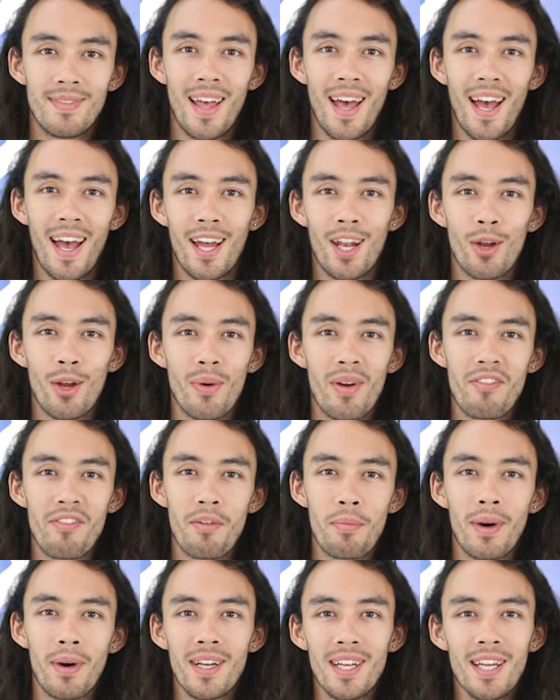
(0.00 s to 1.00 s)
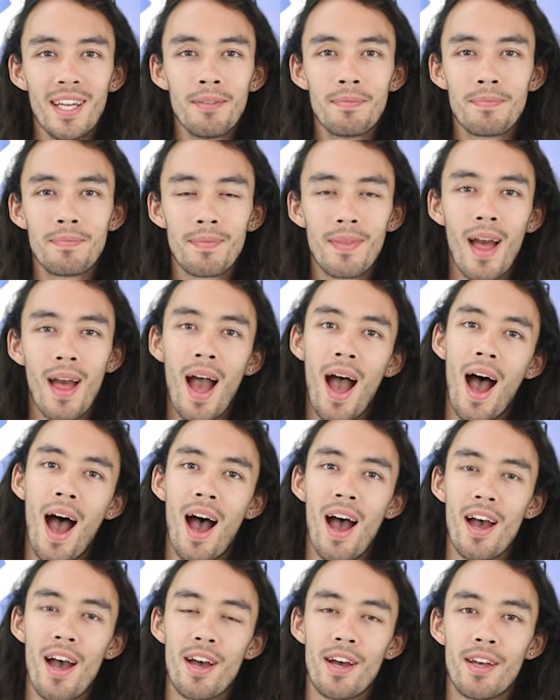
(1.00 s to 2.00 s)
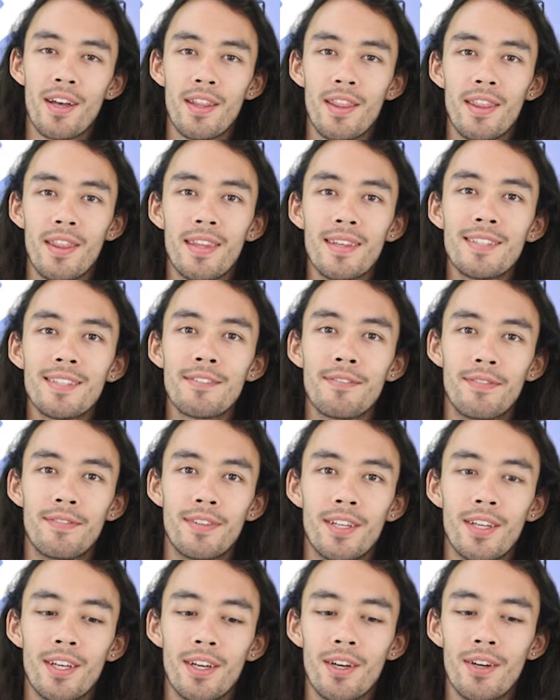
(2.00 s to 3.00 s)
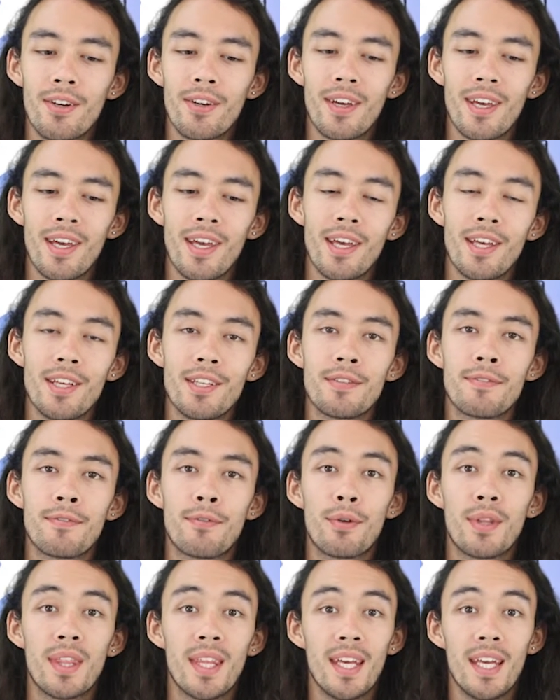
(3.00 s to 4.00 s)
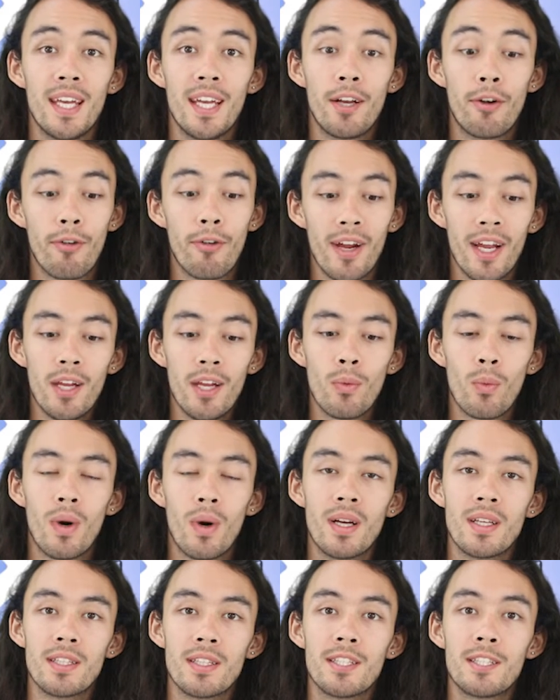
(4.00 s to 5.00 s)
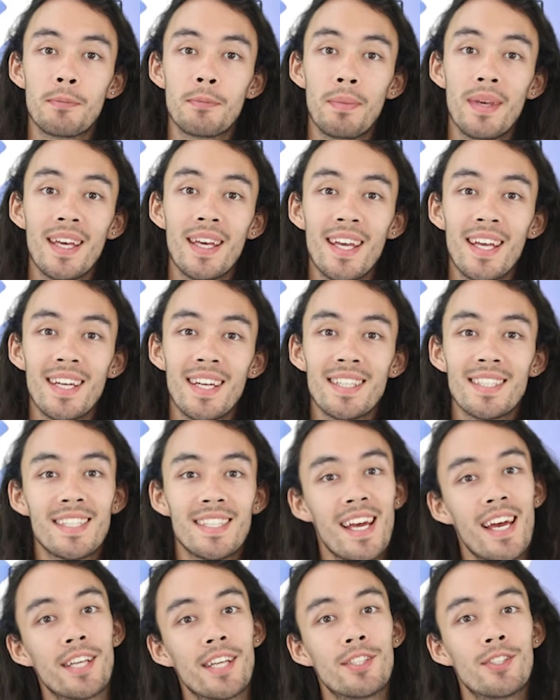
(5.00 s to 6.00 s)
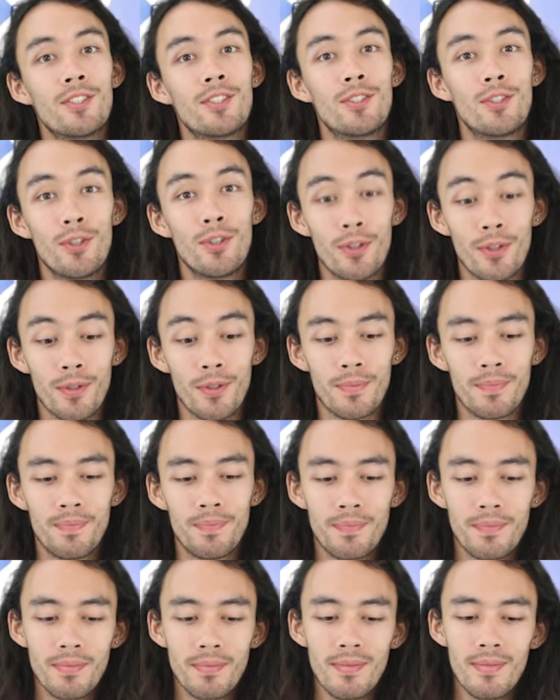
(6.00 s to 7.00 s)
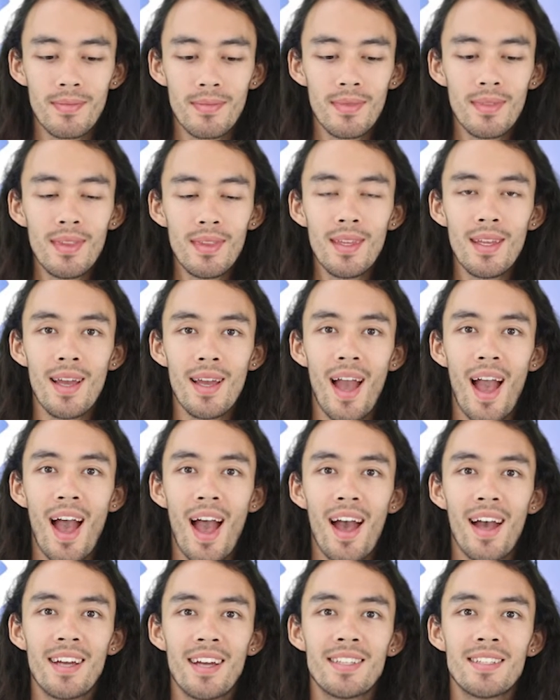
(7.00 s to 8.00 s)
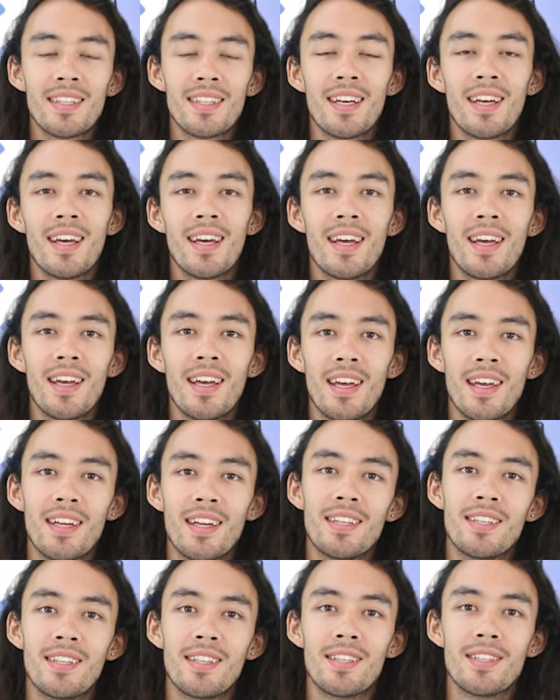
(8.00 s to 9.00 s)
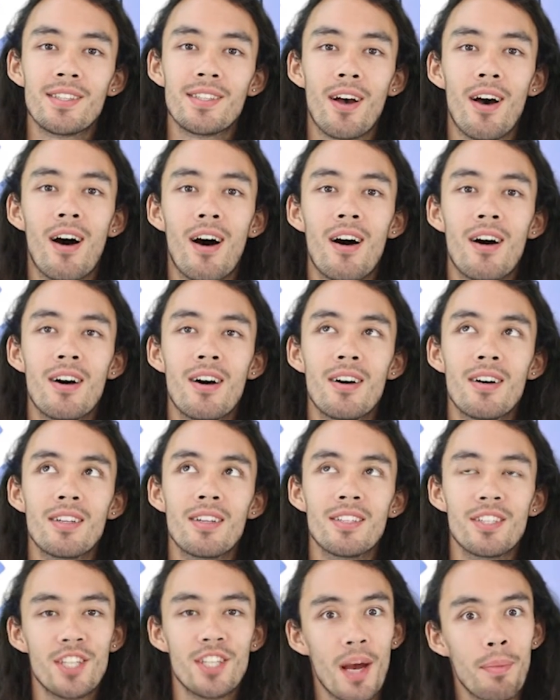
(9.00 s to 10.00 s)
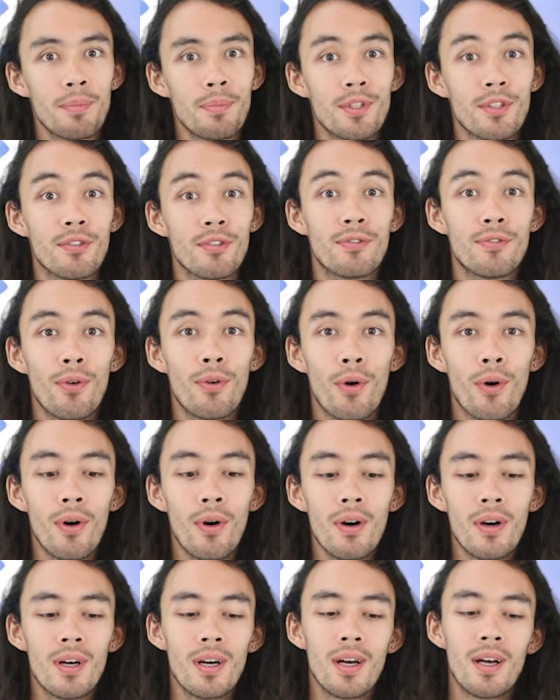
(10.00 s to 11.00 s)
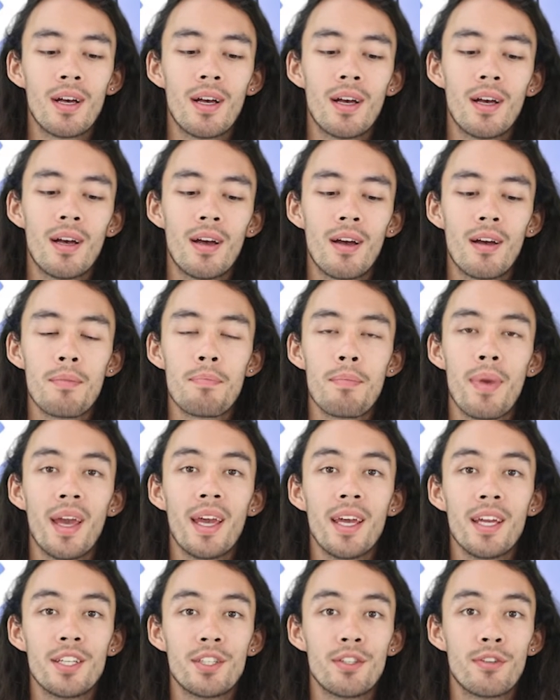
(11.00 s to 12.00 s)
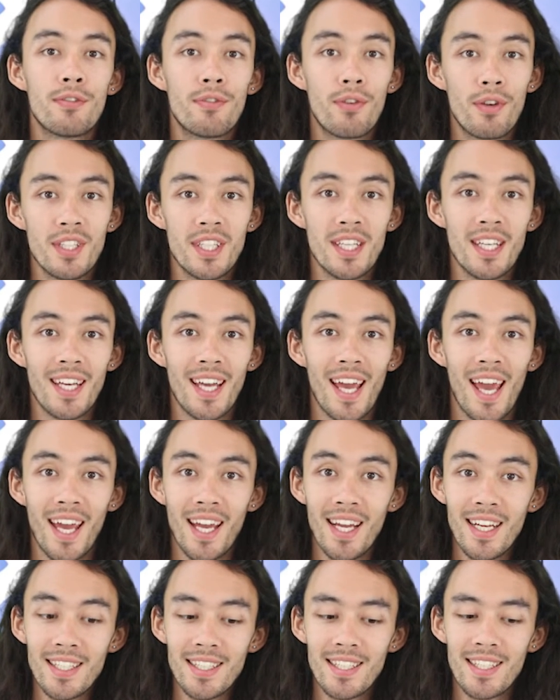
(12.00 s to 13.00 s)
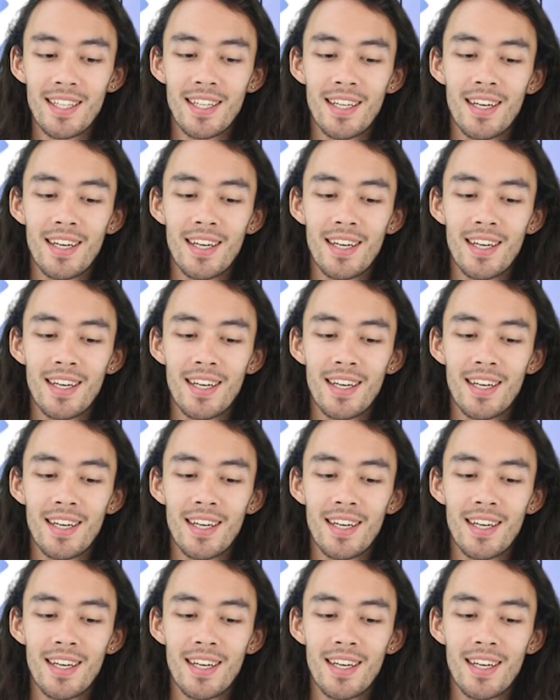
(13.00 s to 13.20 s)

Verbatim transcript: Hello everybody. Uh, this video is for the grade 1 speaking test 2 and it is on chapter 4 page 48